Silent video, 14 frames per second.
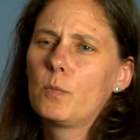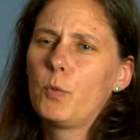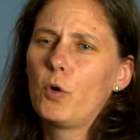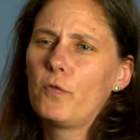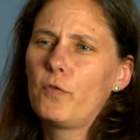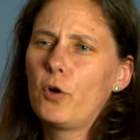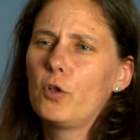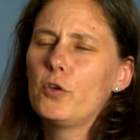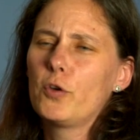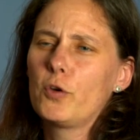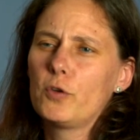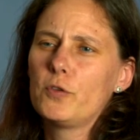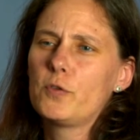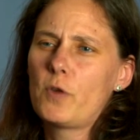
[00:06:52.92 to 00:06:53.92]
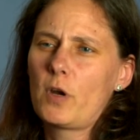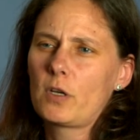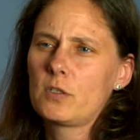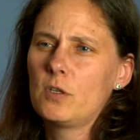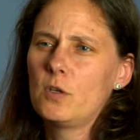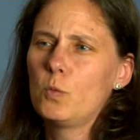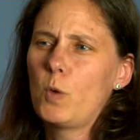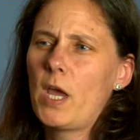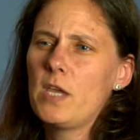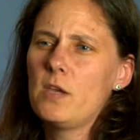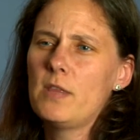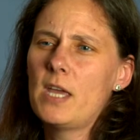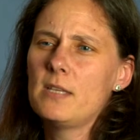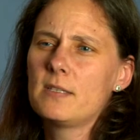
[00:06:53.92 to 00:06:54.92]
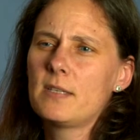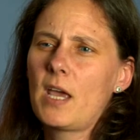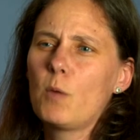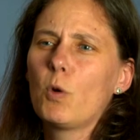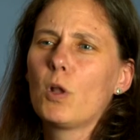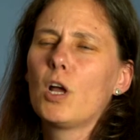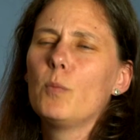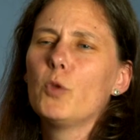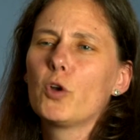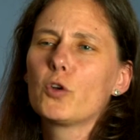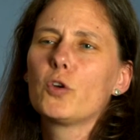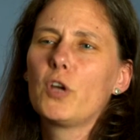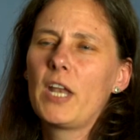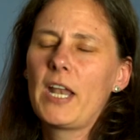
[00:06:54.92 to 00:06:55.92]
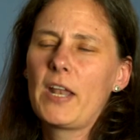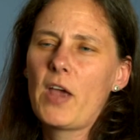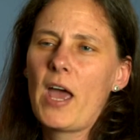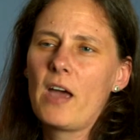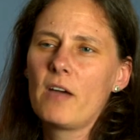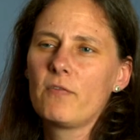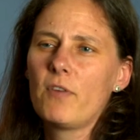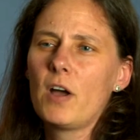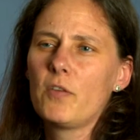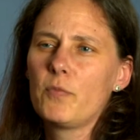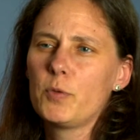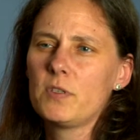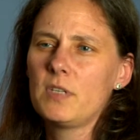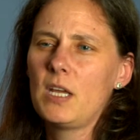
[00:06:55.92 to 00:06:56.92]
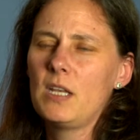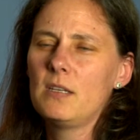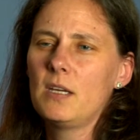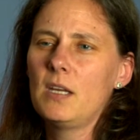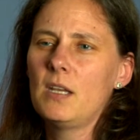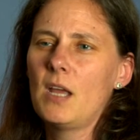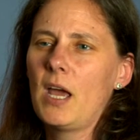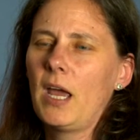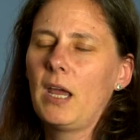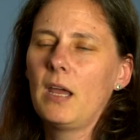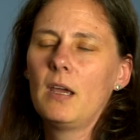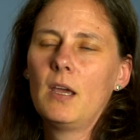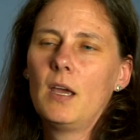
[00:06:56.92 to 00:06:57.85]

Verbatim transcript: portfolio construction where you then say, well, I'm not going to have 5% in a